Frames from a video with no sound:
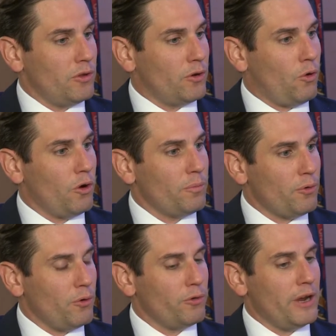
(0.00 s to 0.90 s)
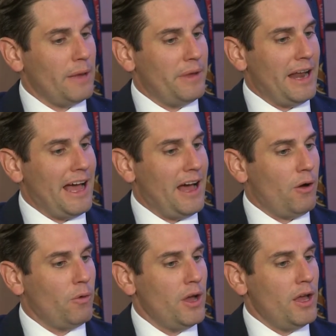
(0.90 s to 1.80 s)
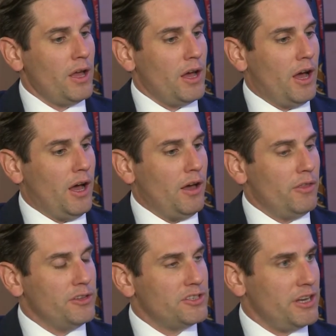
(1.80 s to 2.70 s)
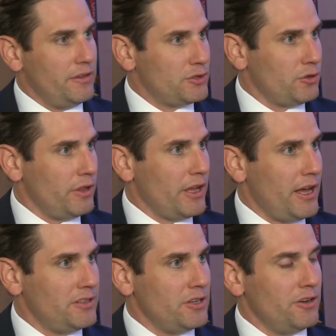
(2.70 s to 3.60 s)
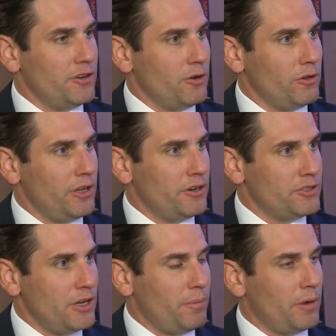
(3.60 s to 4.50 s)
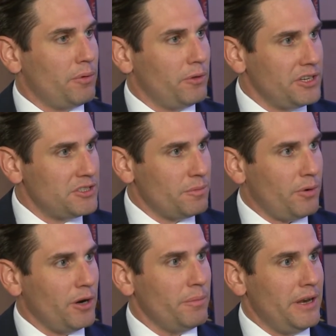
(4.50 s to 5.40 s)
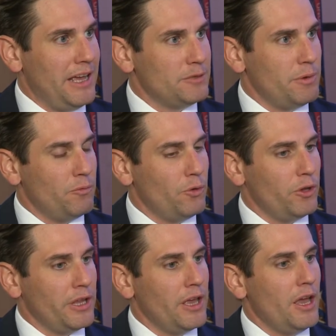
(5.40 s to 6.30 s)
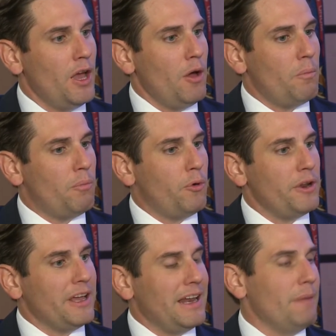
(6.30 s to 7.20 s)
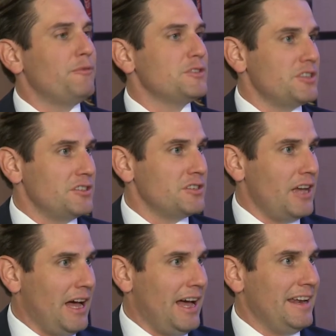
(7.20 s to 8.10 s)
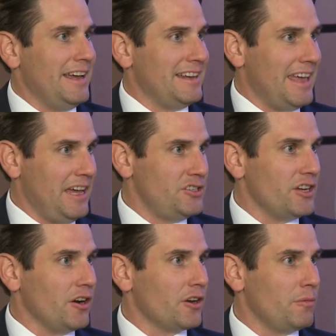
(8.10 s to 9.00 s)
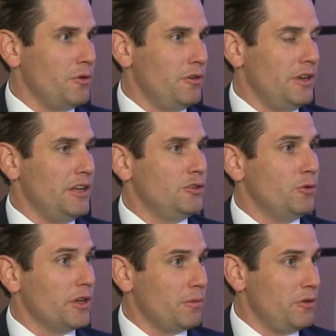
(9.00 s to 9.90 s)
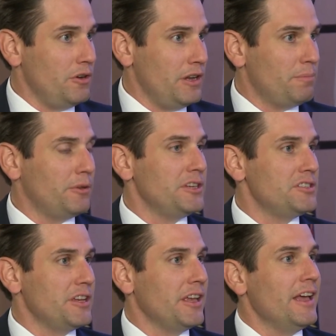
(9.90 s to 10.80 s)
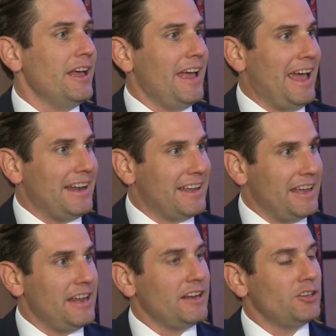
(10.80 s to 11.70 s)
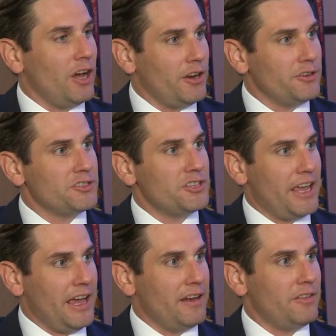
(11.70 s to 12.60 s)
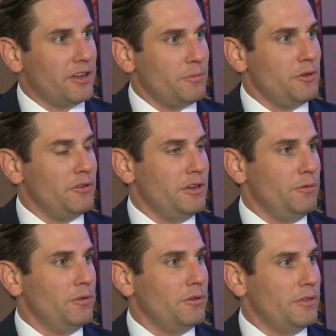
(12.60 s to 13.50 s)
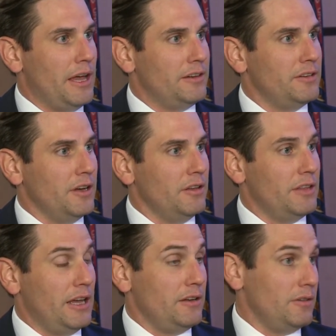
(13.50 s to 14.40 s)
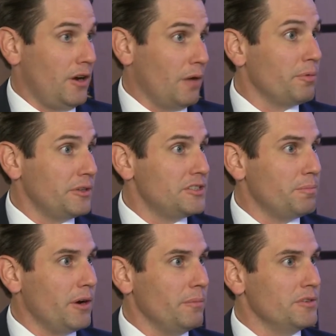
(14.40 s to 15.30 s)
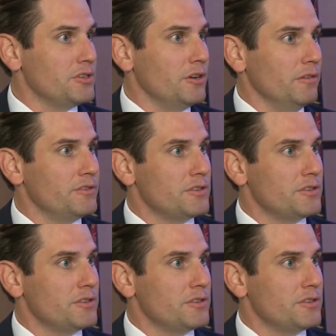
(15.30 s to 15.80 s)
core program and how the city of Sterling Heights, under your leadership, our police department, has been really putting an emphasis on engaging our community, doing community policing, and getting to understand the community that our police department serves?